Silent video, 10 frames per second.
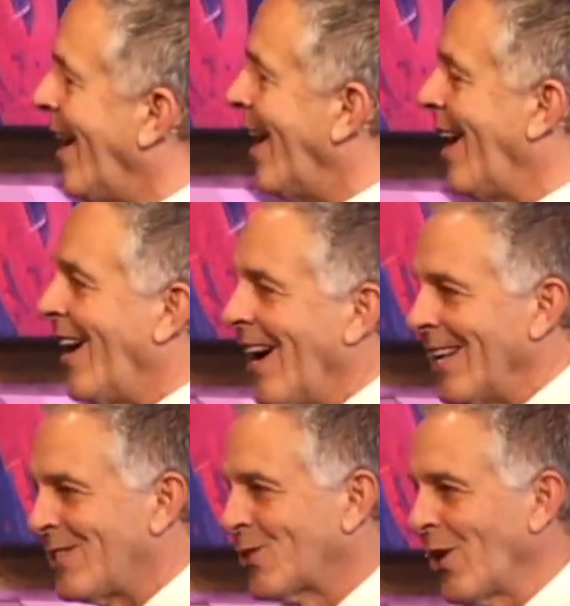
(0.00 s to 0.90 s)
I
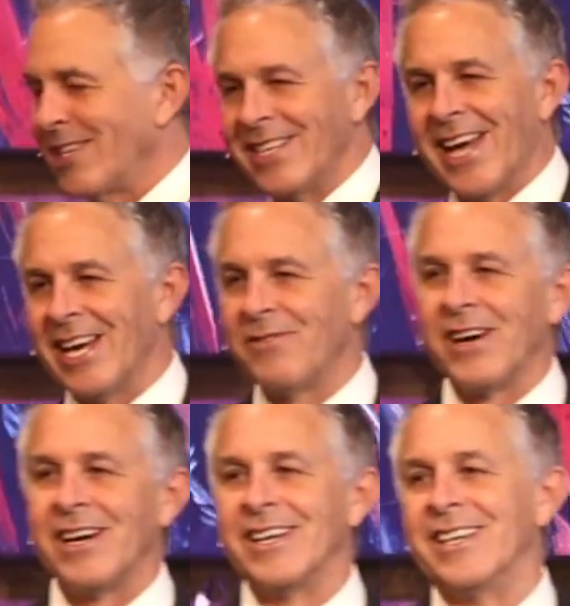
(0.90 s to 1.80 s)
did kind of
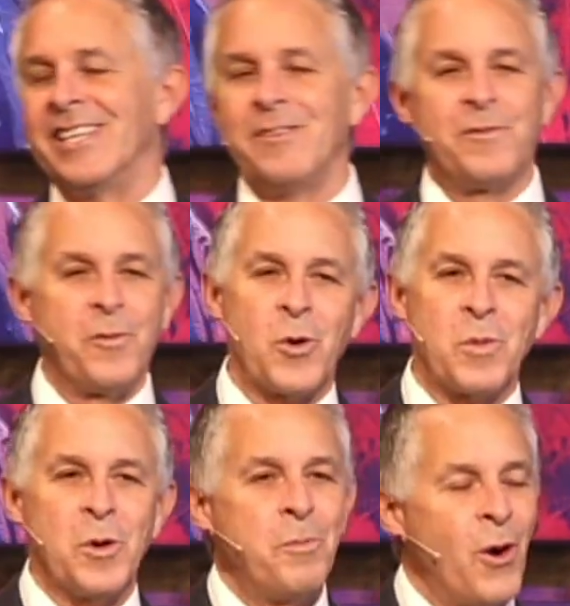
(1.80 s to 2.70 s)
an
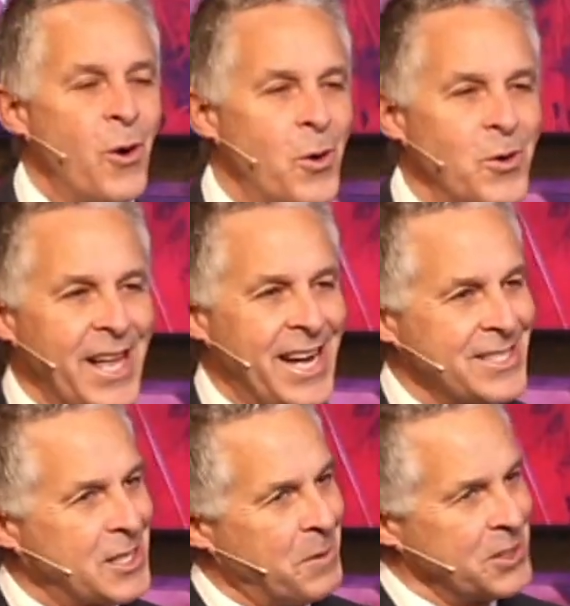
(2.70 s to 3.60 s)
informal poll, asked
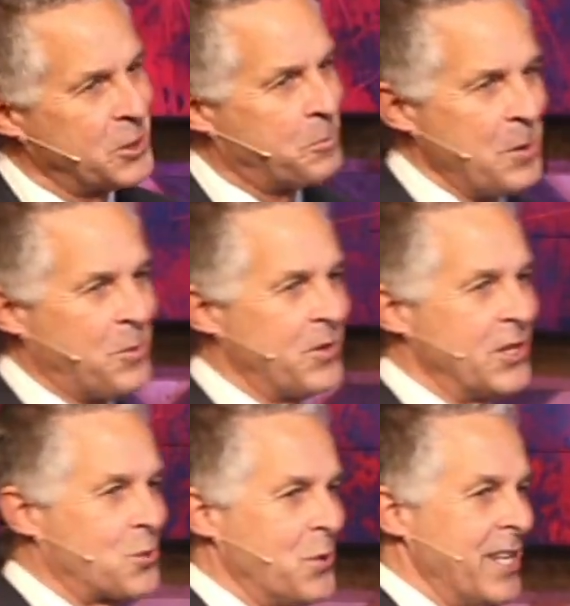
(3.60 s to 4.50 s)
a bunch of people this
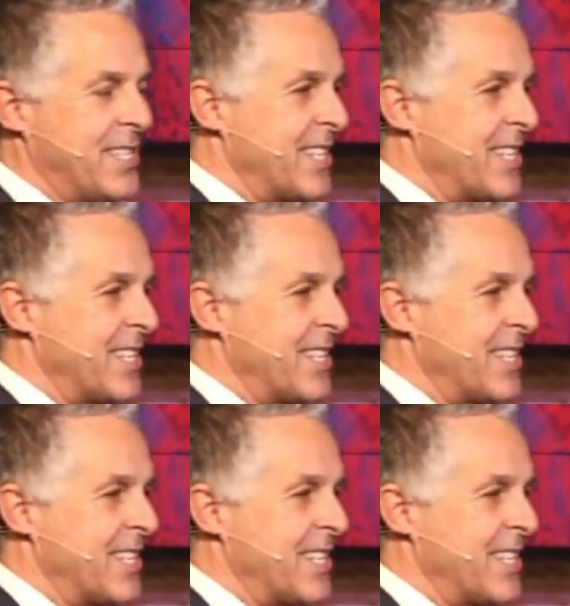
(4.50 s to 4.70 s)
week to